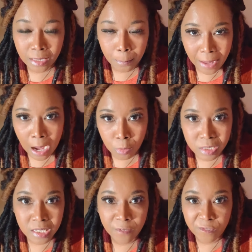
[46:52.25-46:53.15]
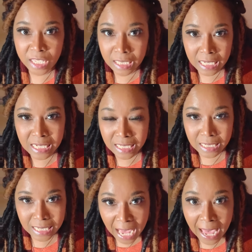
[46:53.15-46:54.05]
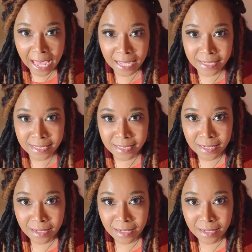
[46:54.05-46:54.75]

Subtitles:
power to defeat these attacks.